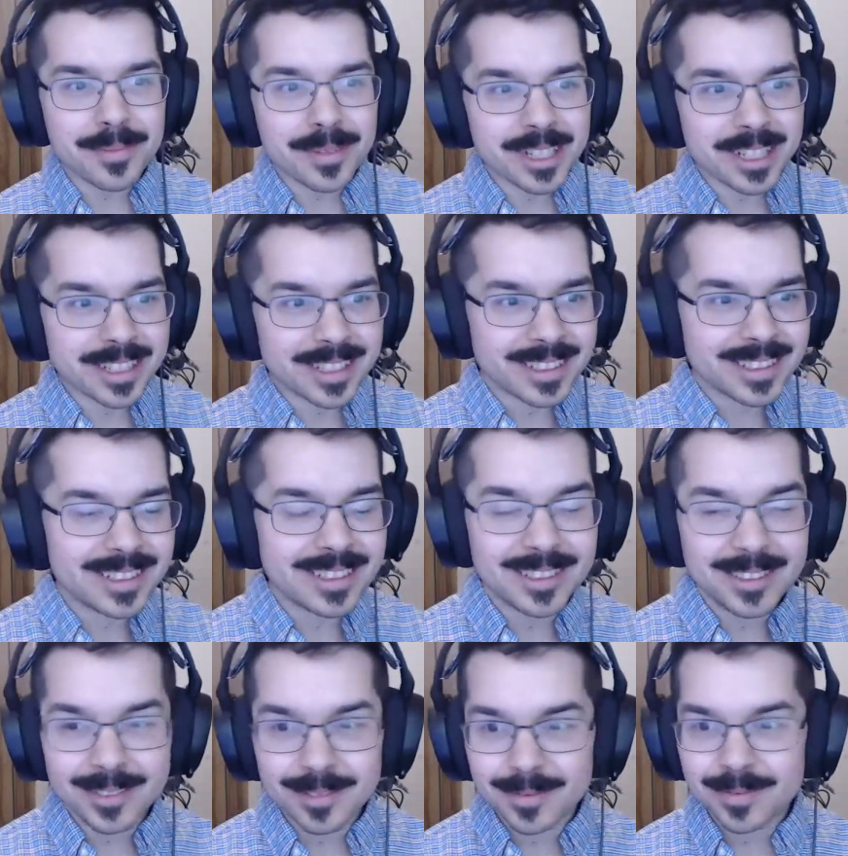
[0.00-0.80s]

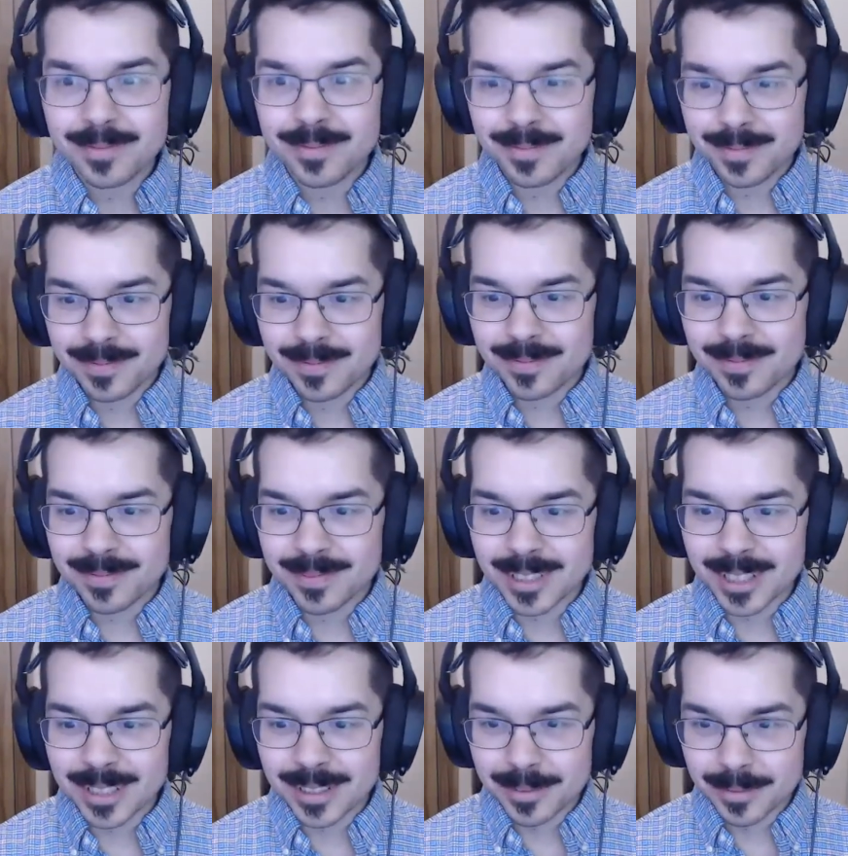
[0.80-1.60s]
Exactly. Like
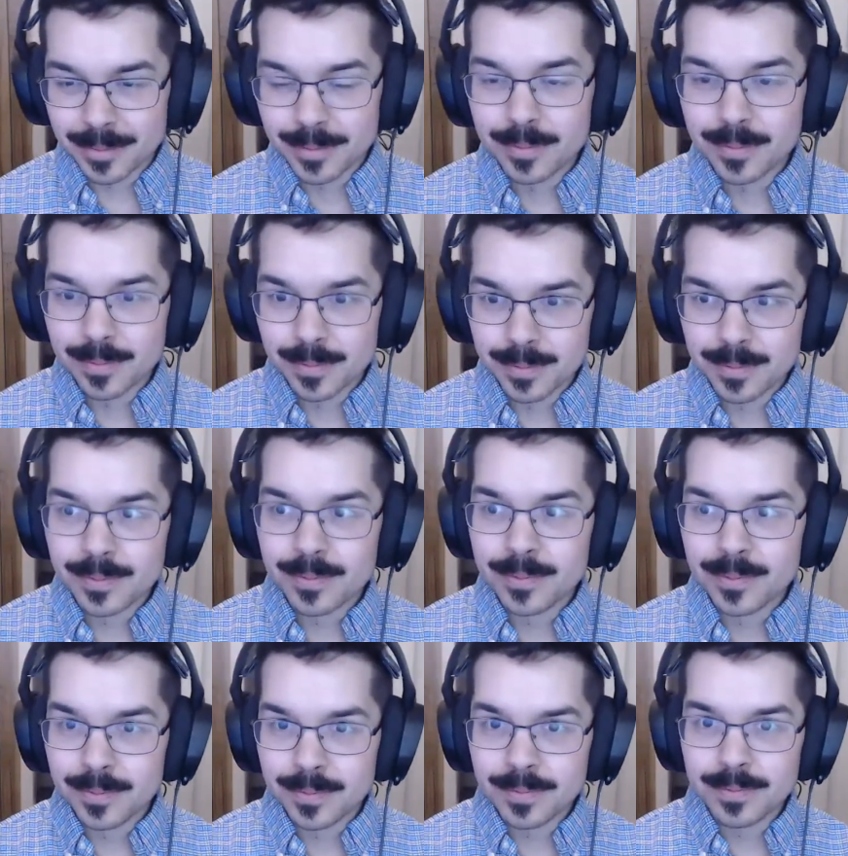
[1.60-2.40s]
it'd be
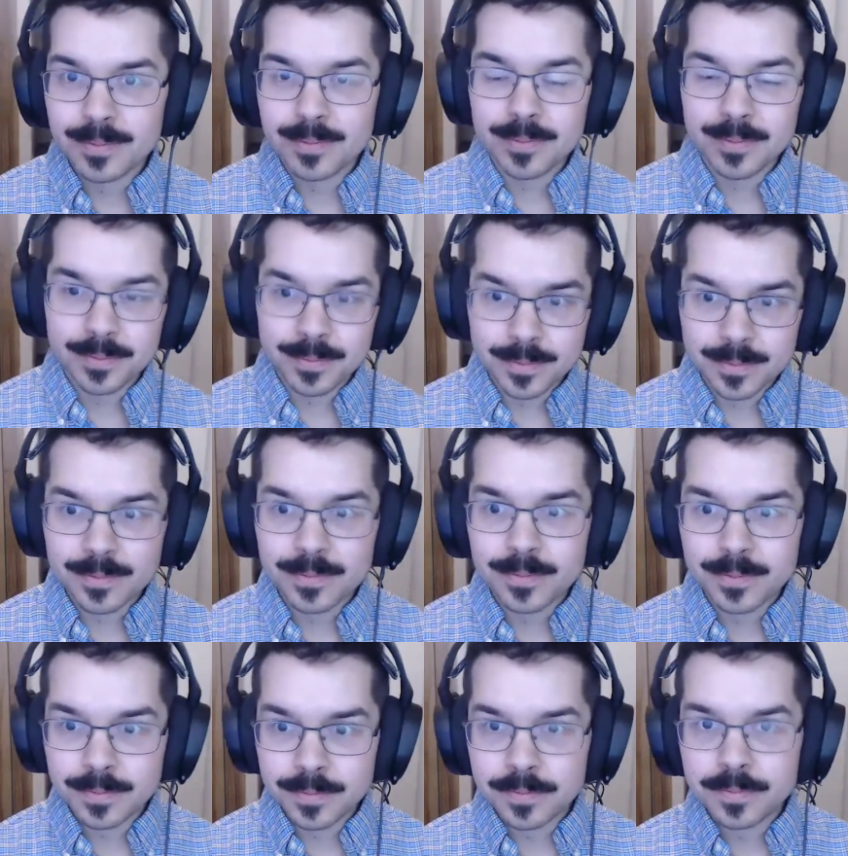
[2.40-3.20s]
great, but
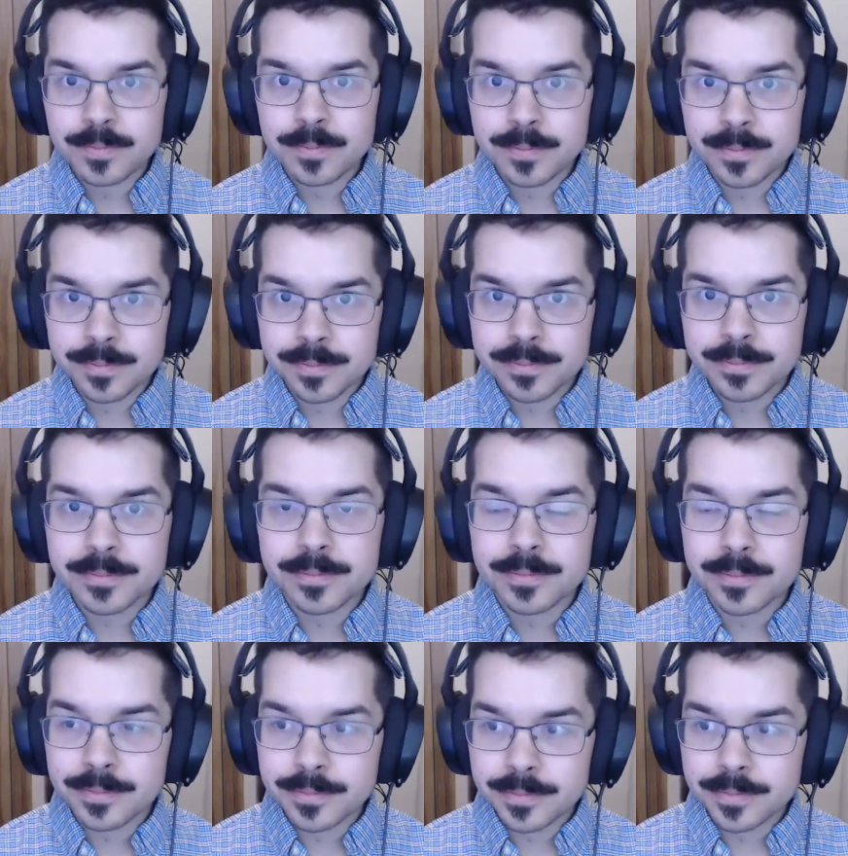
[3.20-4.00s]
it
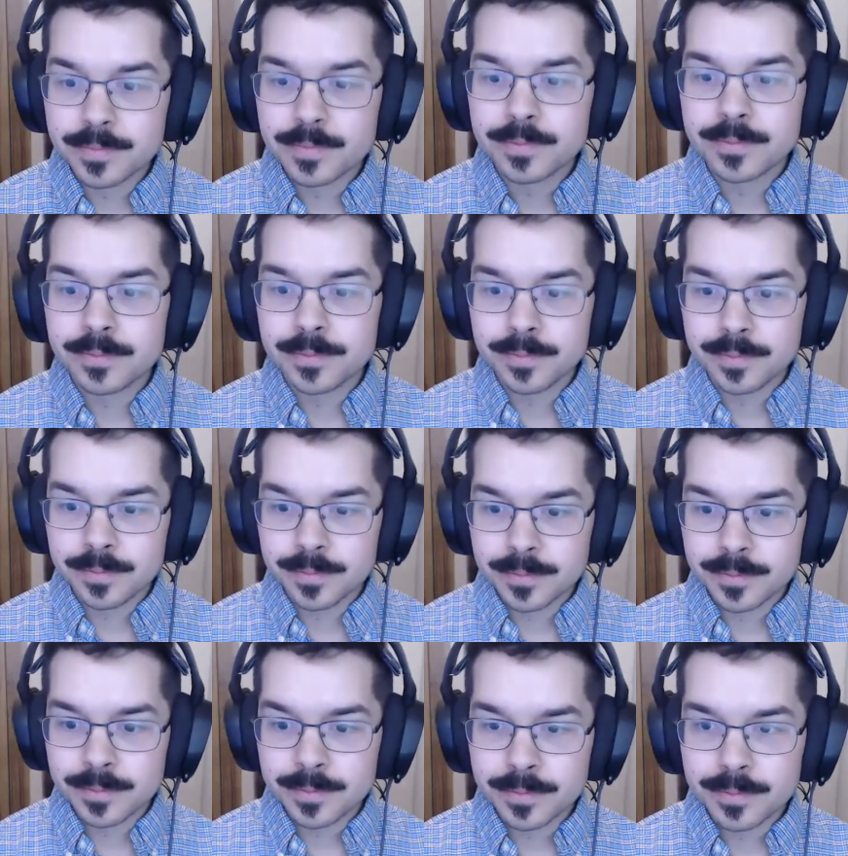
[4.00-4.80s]
wouldn't
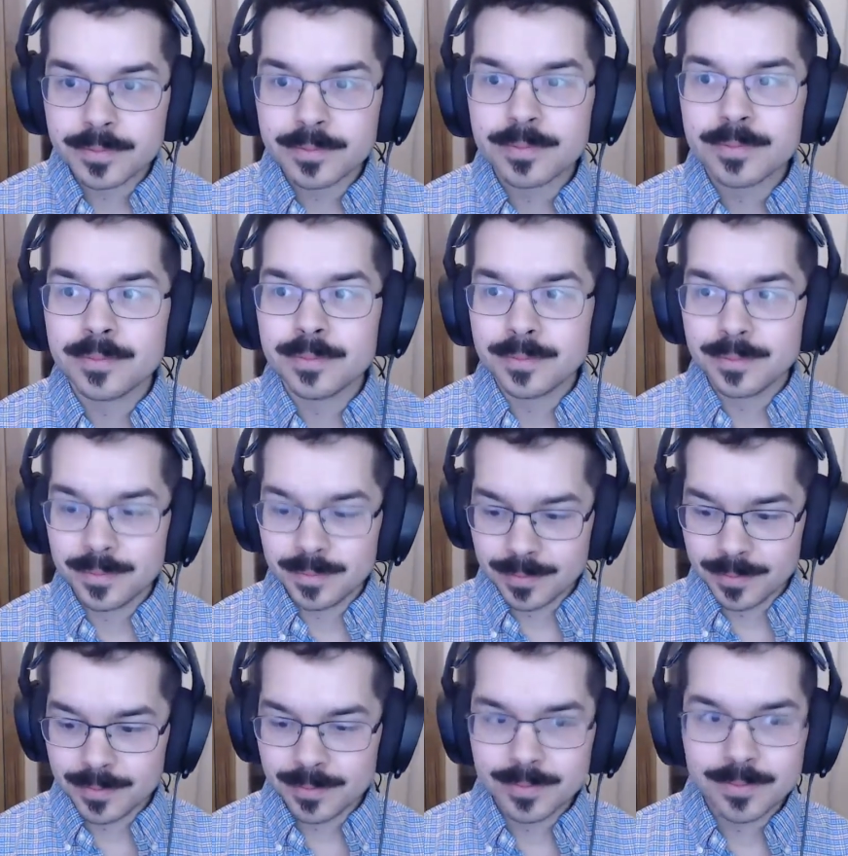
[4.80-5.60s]
be great. Honestly,
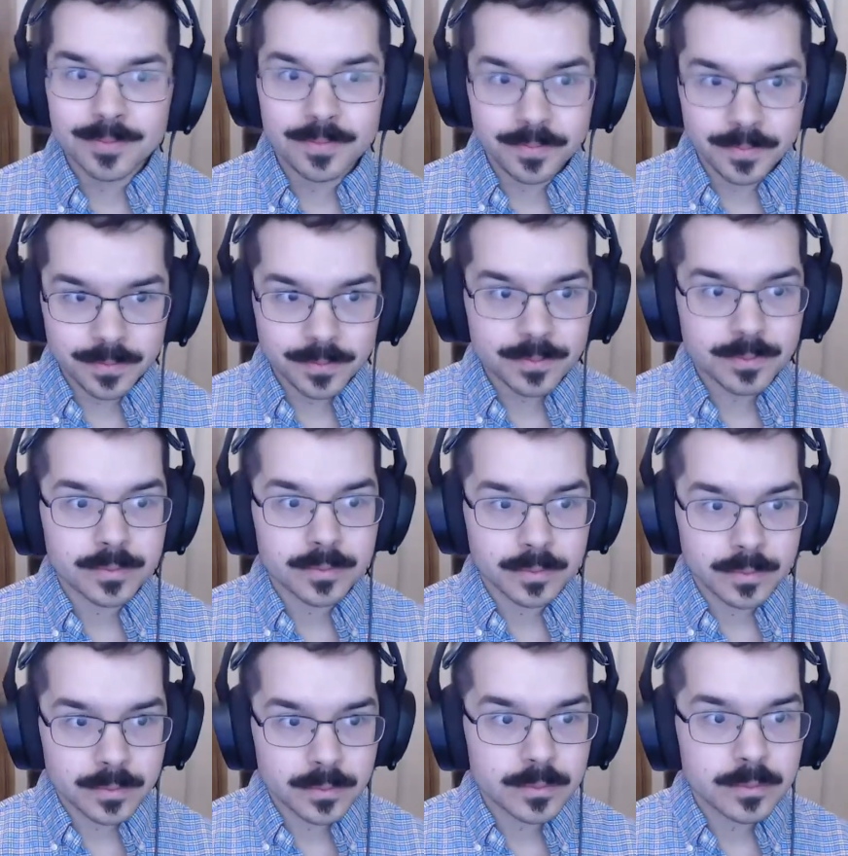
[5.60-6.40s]
it wouldn't be great because
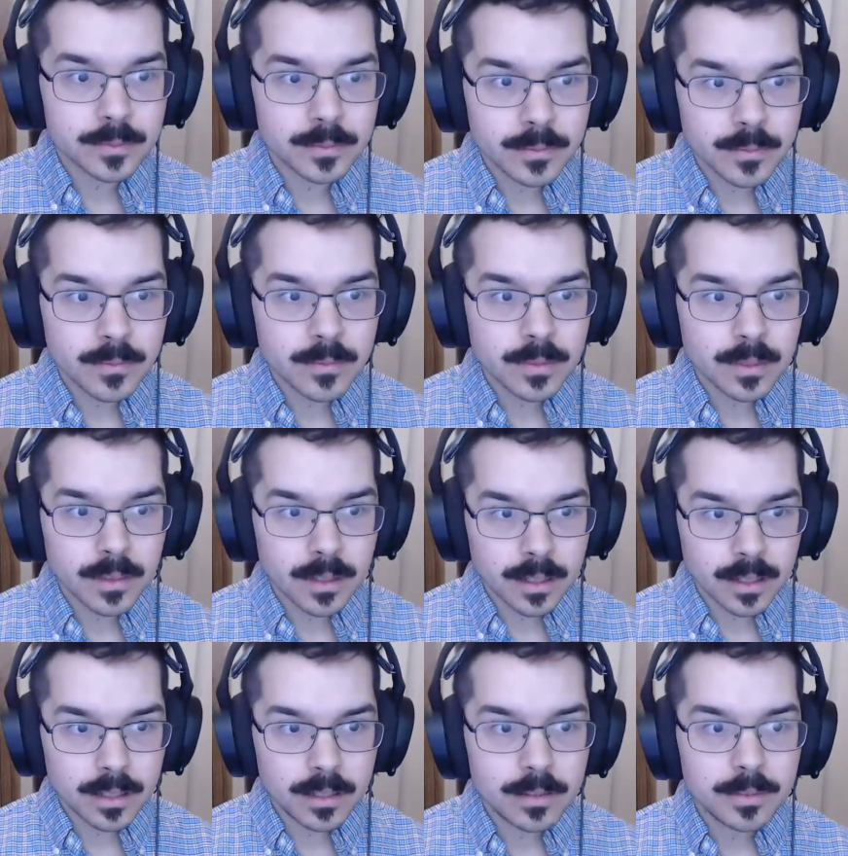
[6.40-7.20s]
that would just defeat the
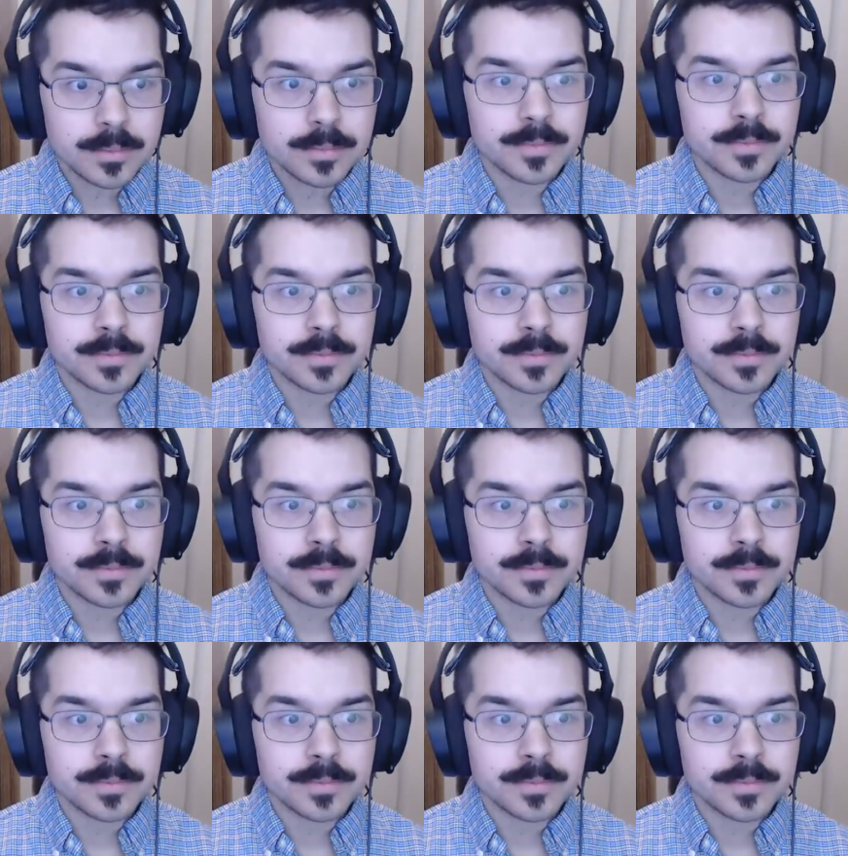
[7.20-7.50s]
purpose.